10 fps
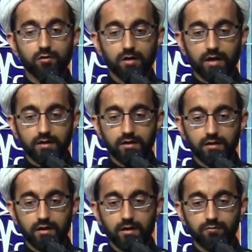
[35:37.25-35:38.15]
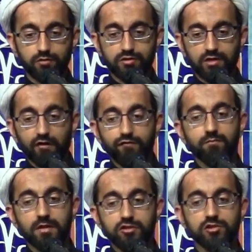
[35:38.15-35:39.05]
Quran, which is
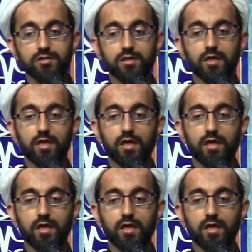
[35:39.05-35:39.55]
often mentioned.